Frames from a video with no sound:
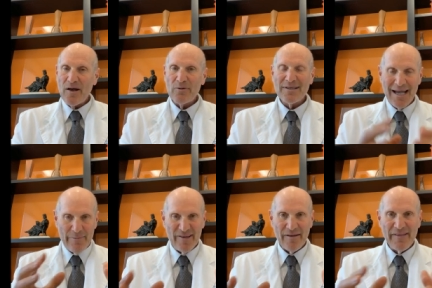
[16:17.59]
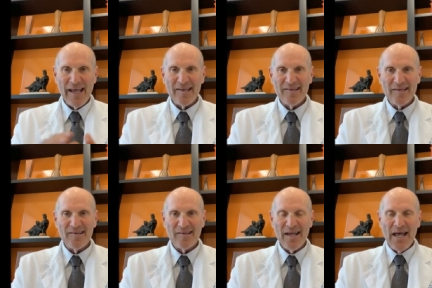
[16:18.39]
So, time is of the
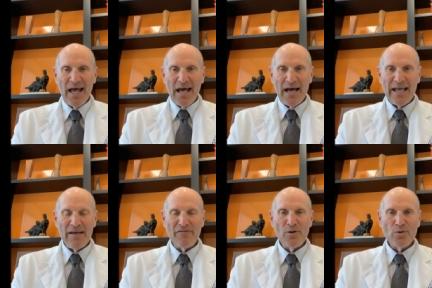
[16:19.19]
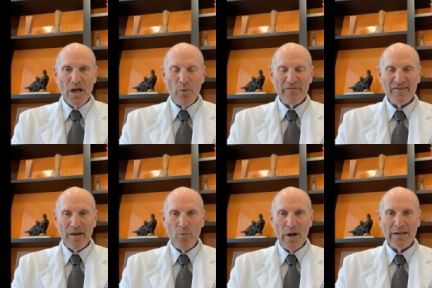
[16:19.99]
essence. Uh, if you know of
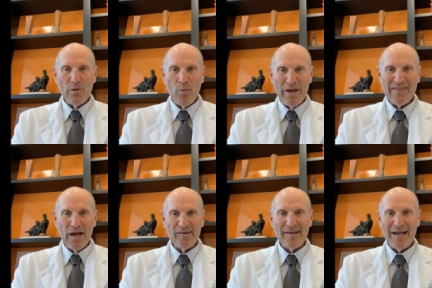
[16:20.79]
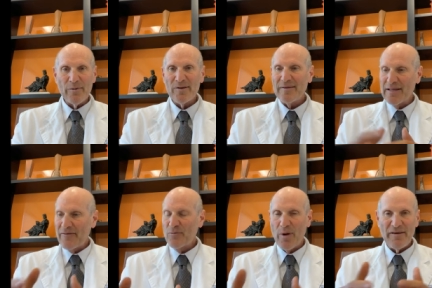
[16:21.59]
someone with Alzheimer's,
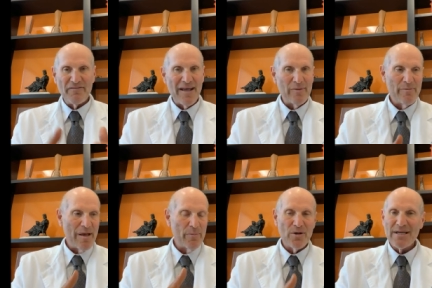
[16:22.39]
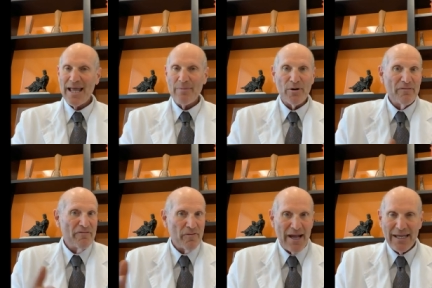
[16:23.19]
loved one, family member,
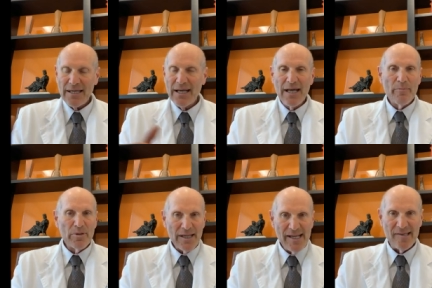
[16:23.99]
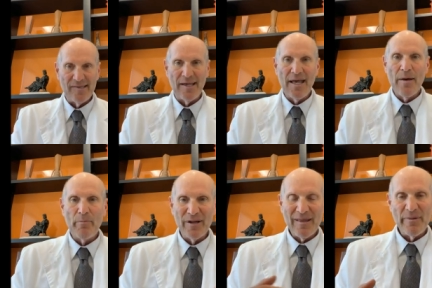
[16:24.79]
neighbor, friend, please
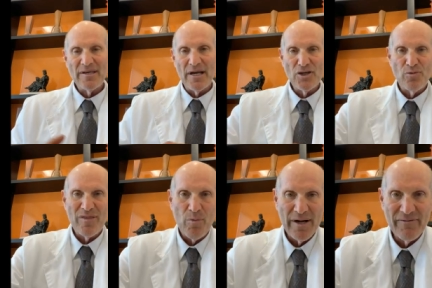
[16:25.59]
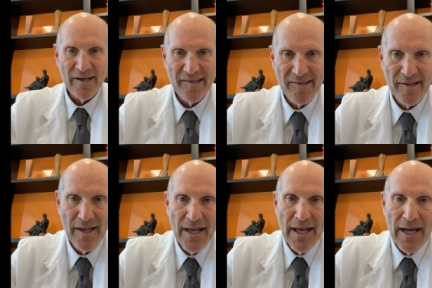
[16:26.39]
put them in touch with one of us.